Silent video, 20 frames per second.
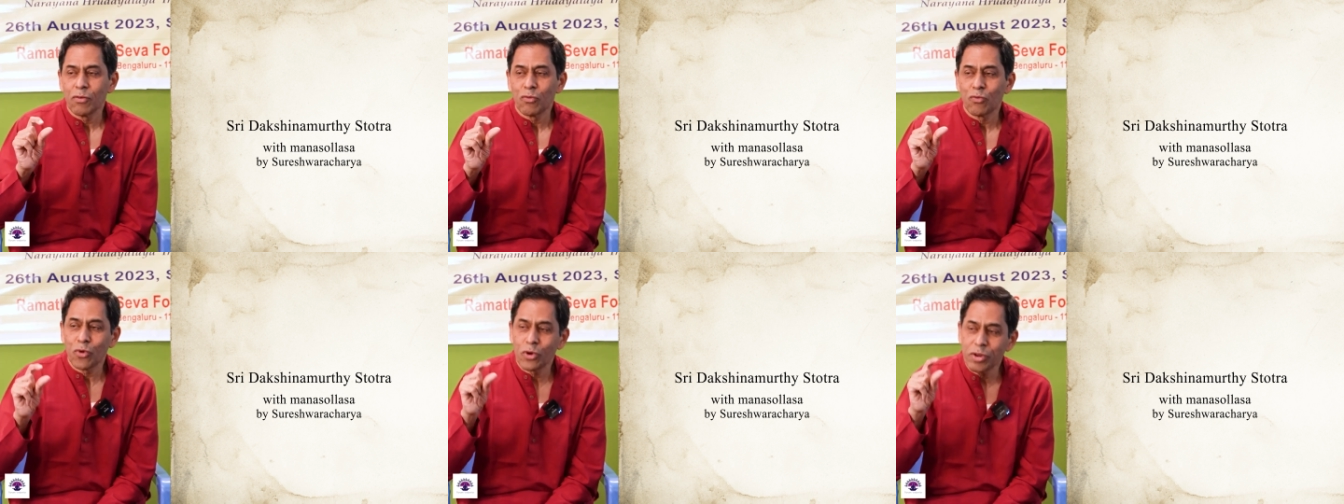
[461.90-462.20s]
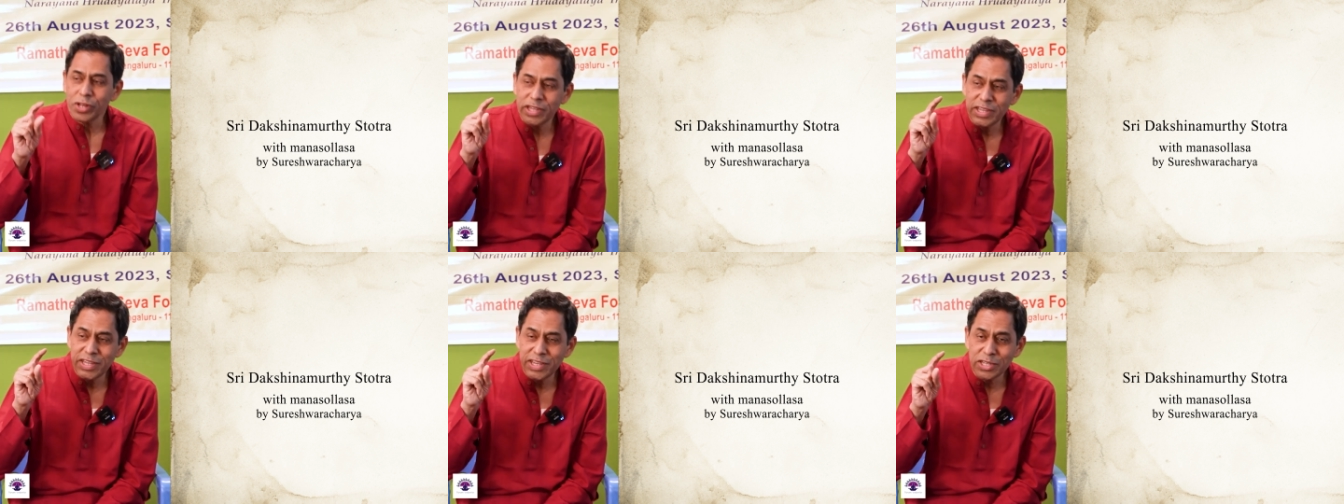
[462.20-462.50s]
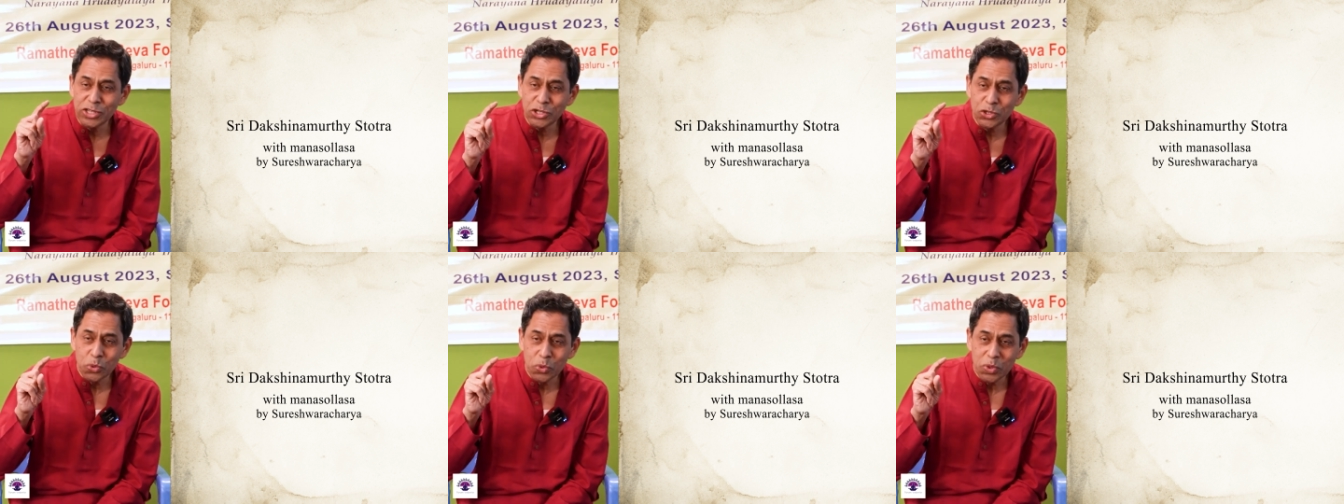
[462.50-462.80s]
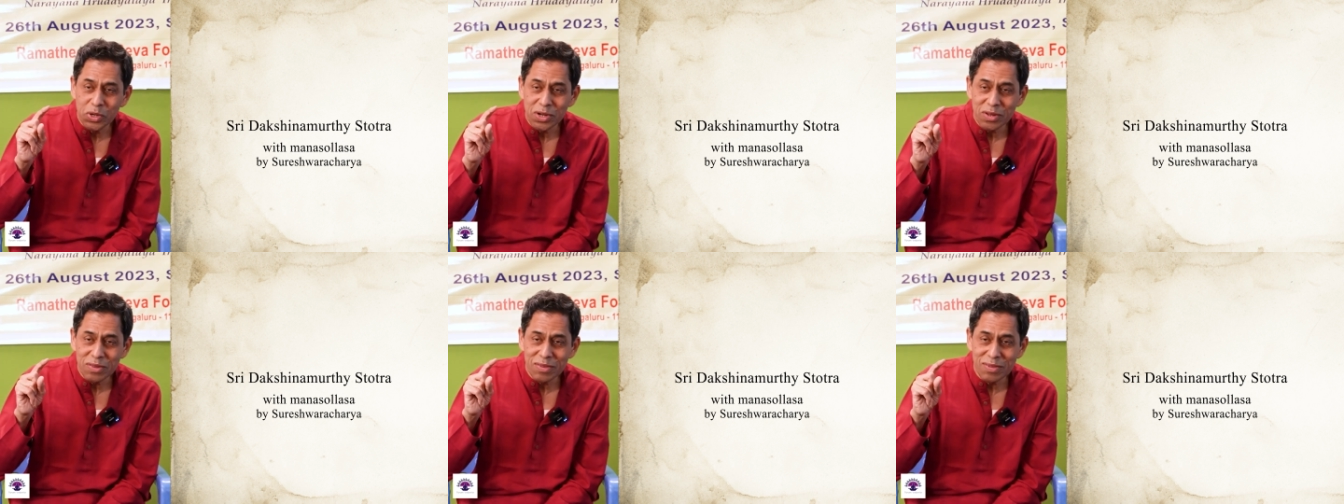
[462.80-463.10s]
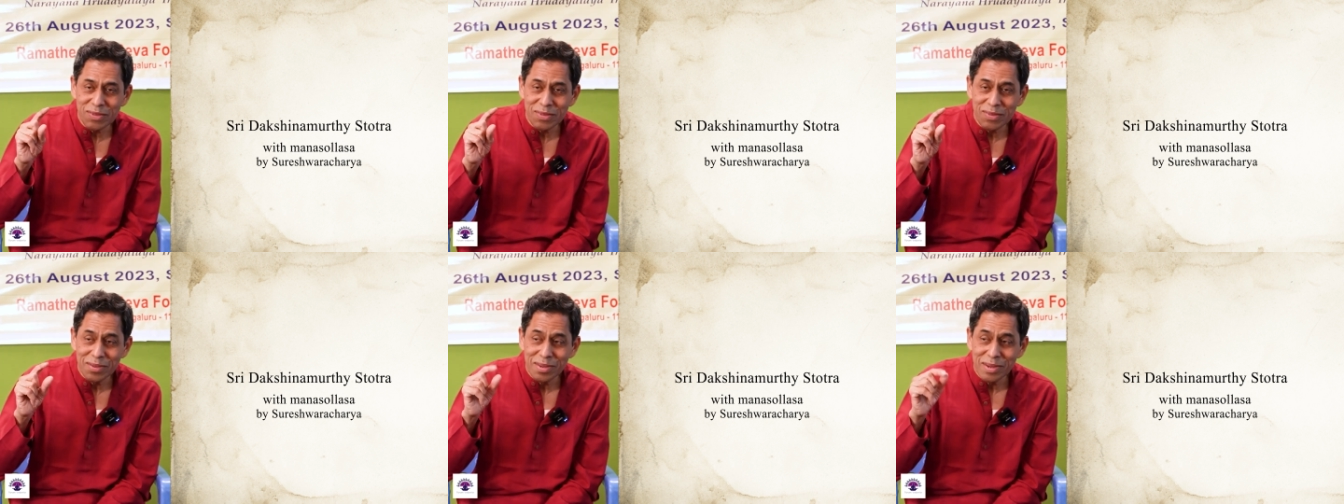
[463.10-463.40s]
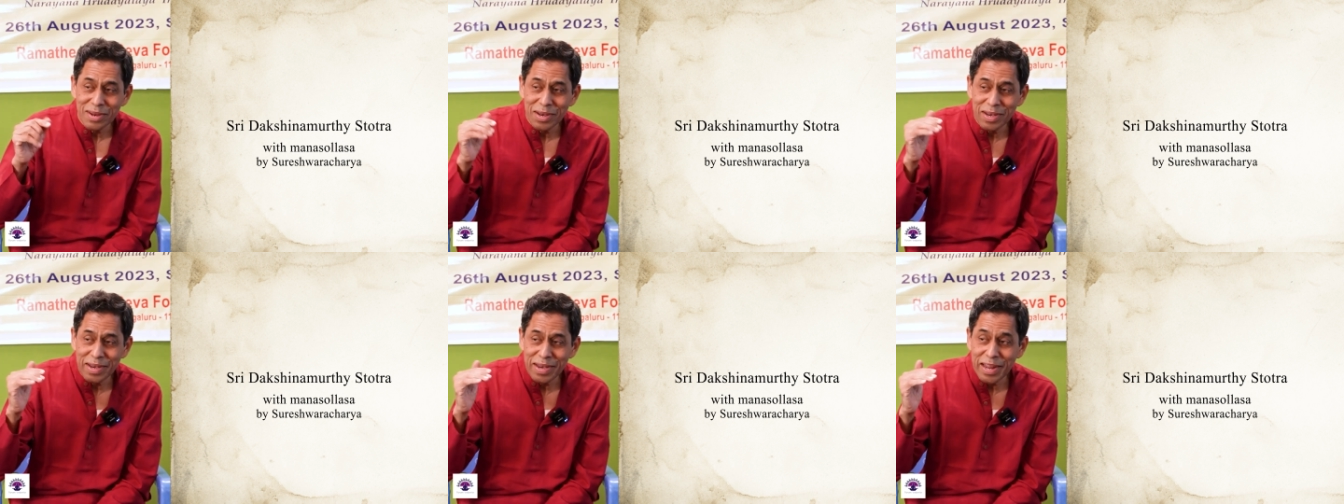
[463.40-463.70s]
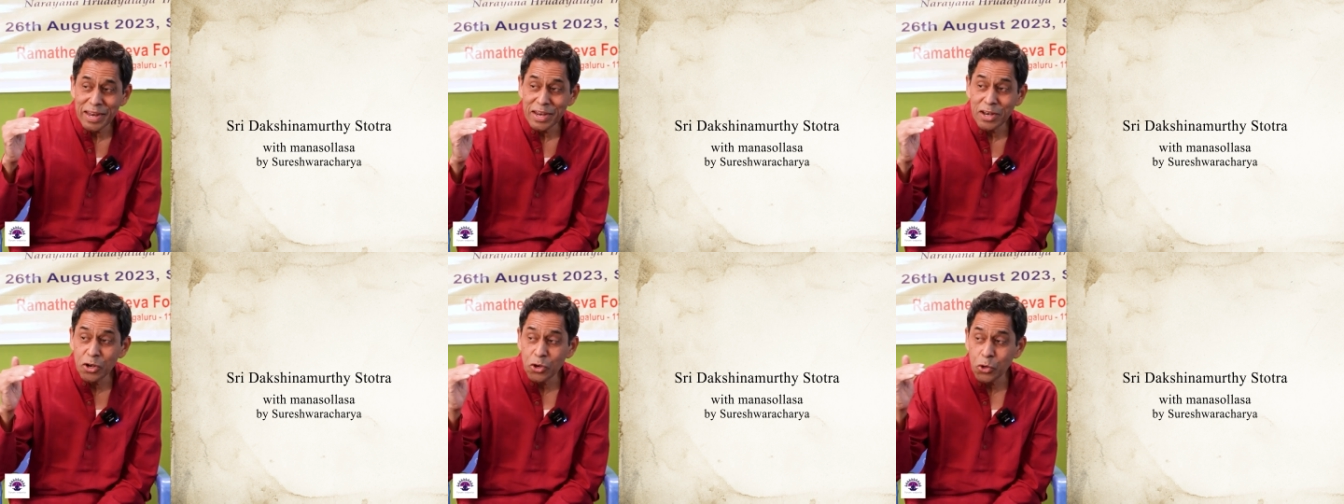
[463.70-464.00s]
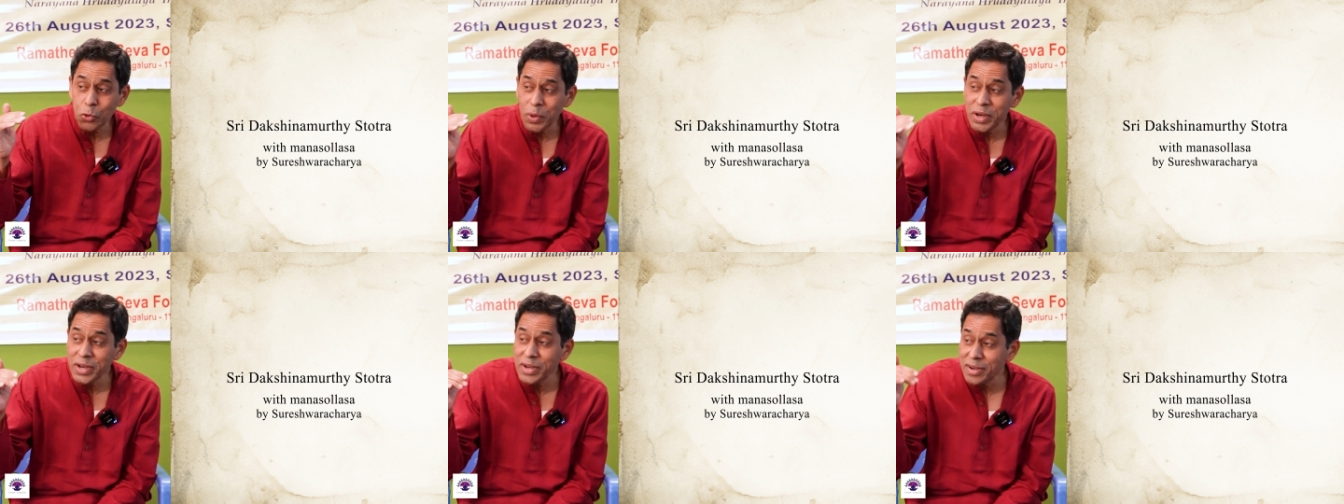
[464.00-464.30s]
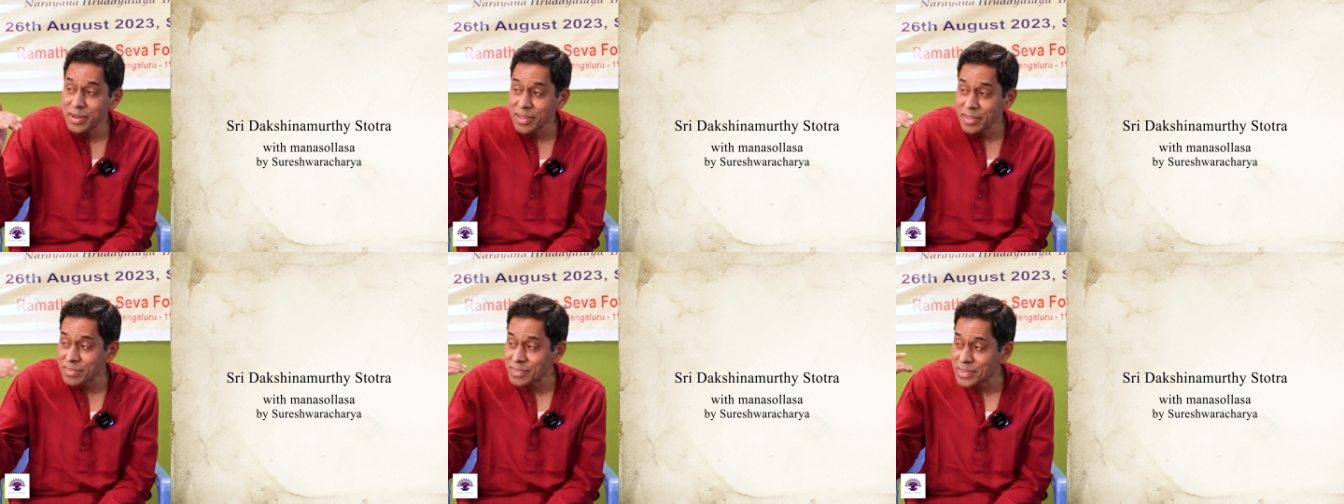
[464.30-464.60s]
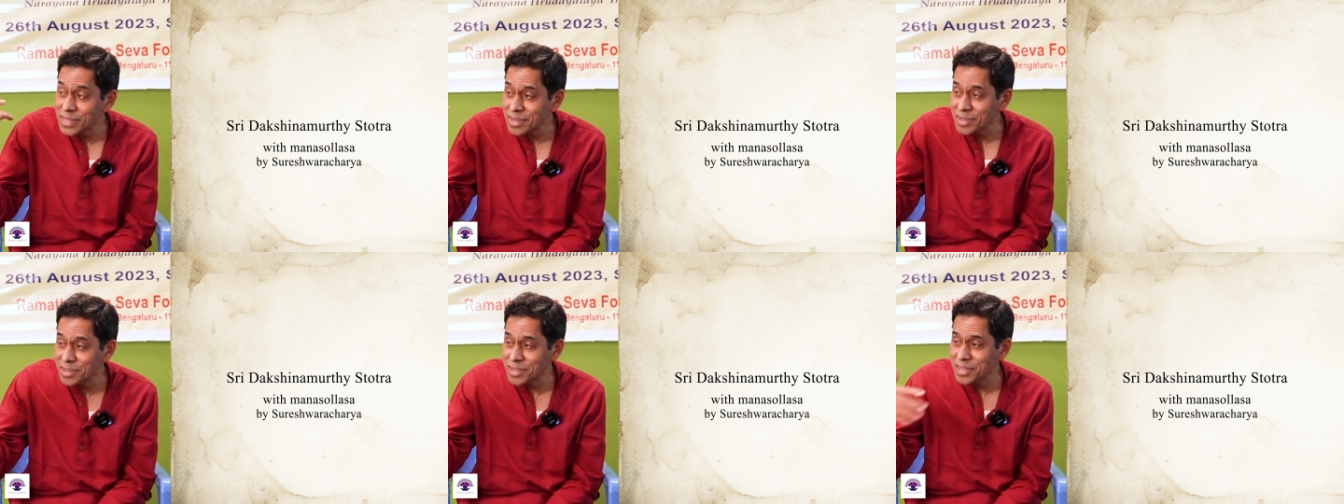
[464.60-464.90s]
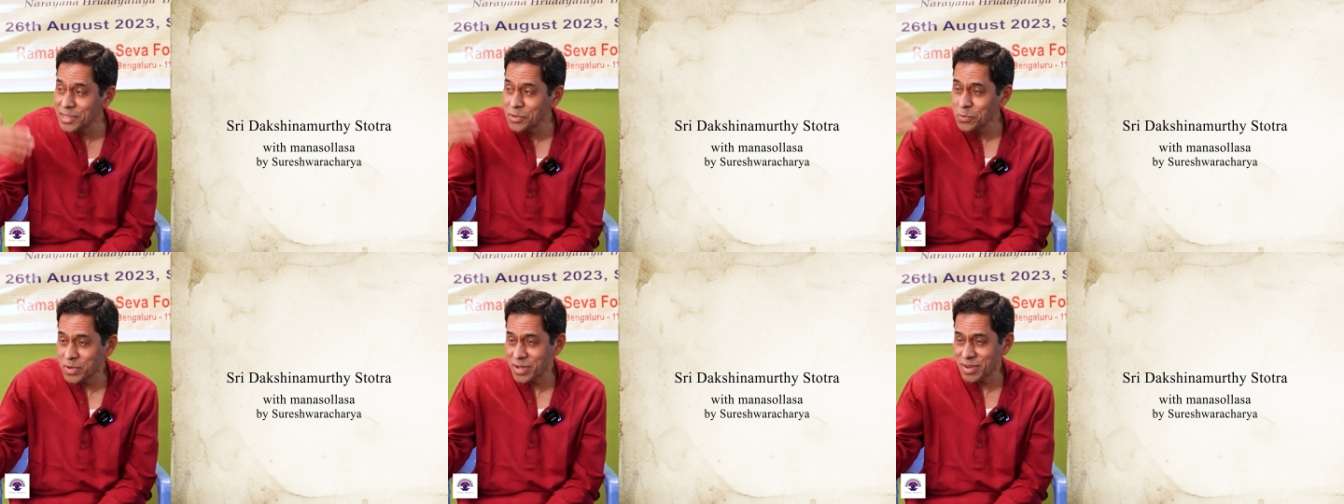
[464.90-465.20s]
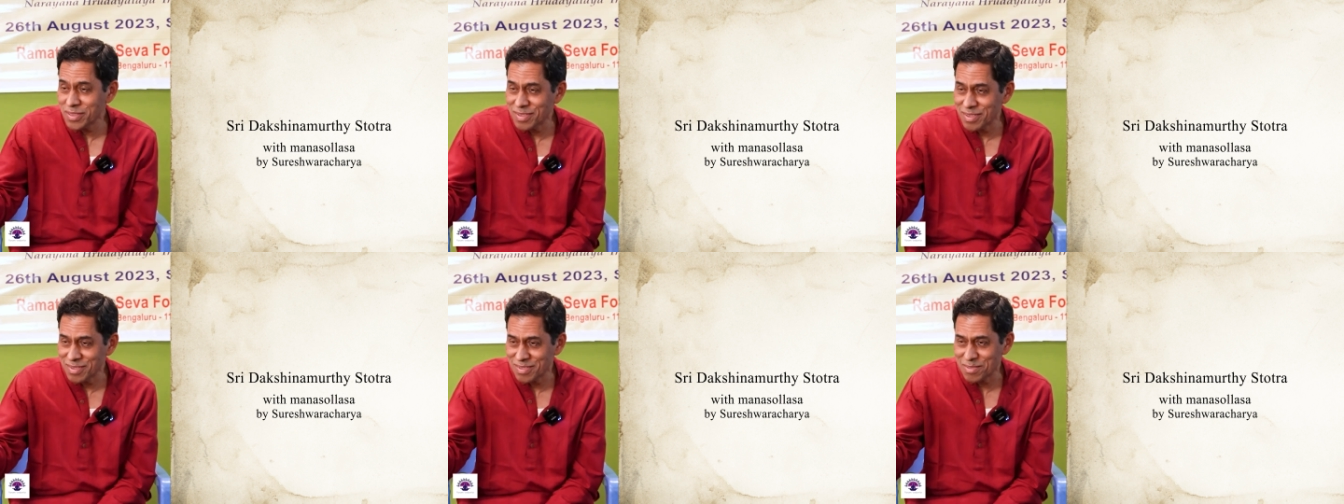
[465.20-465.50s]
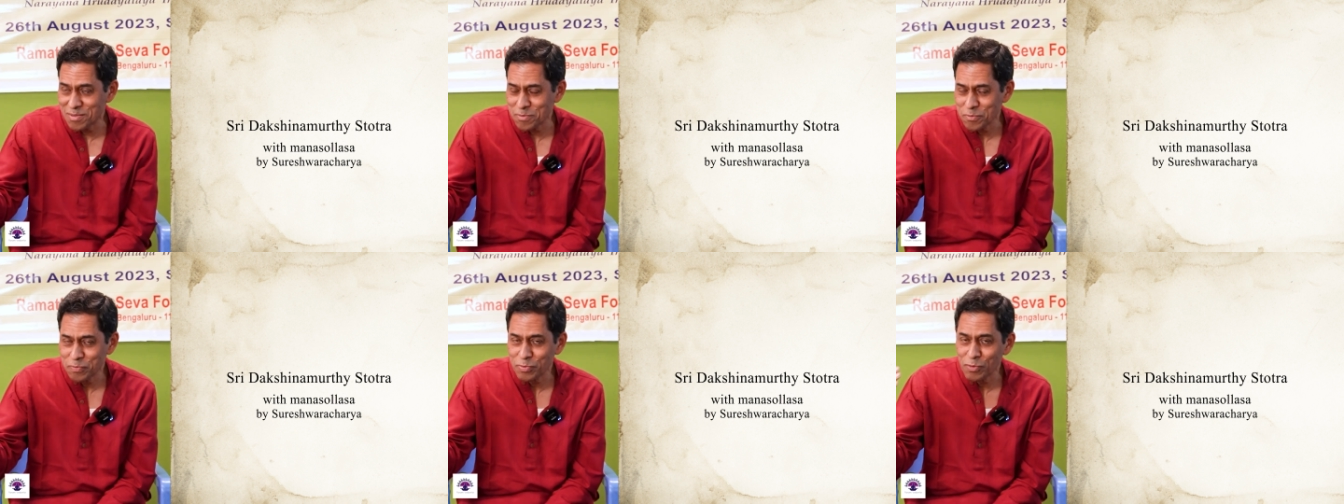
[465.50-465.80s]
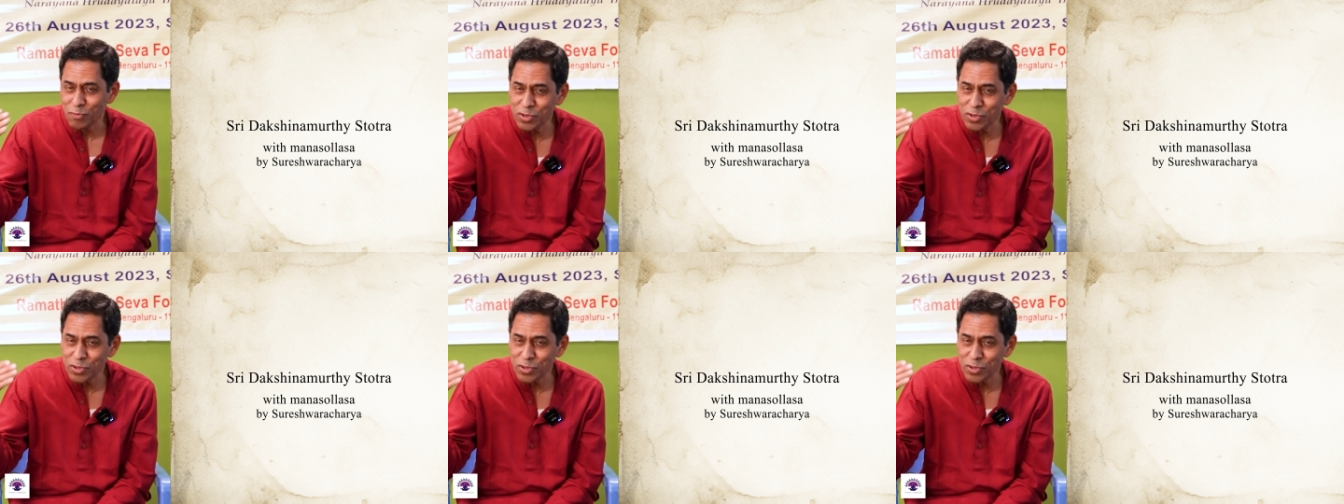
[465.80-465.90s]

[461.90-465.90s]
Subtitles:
For each verse, 10, 20, 30 verses.